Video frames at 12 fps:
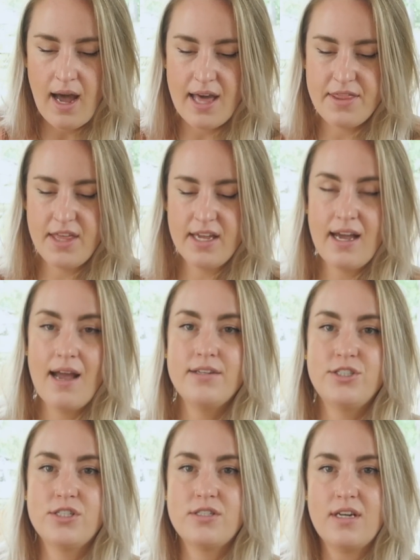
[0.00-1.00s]
I think
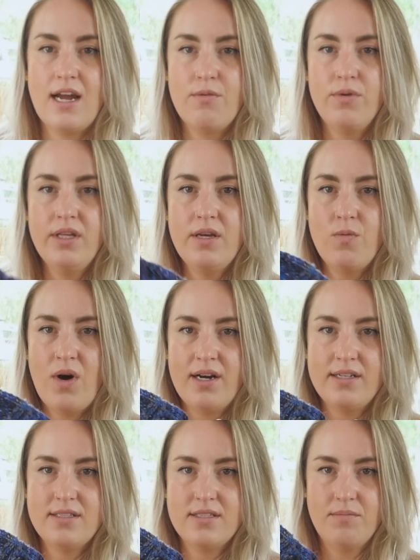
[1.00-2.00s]
I really
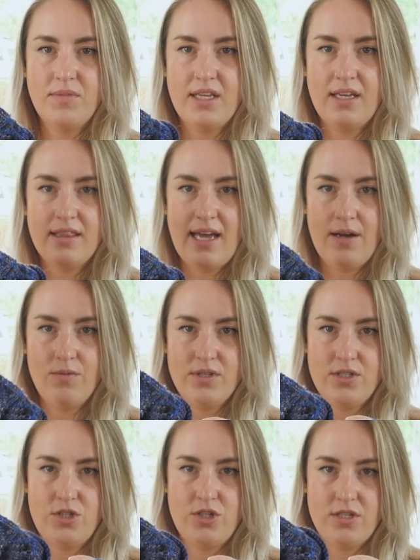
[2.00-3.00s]
wanted something that
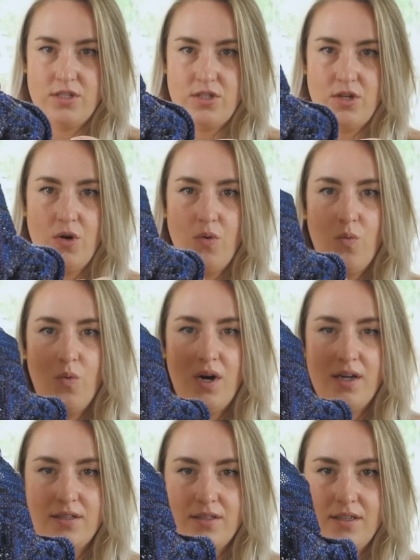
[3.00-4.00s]
was just
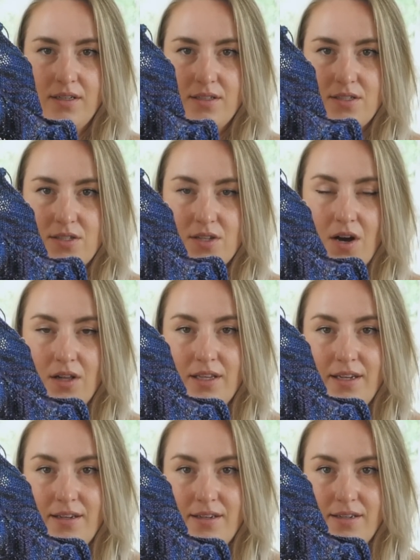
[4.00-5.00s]
one
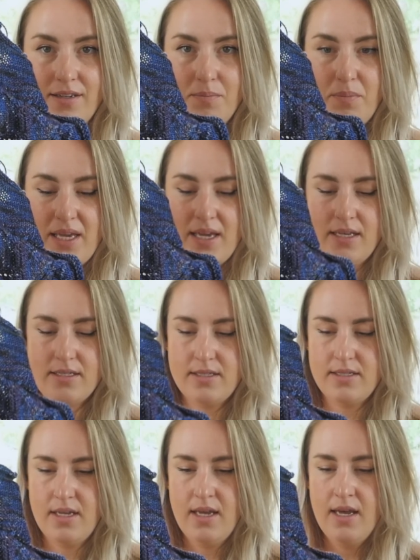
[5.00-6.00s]
solid
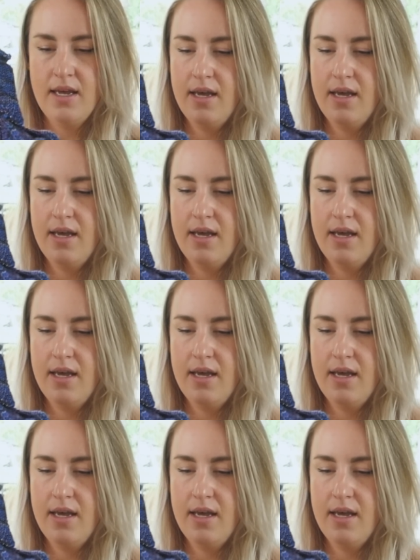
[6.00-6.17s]
piece.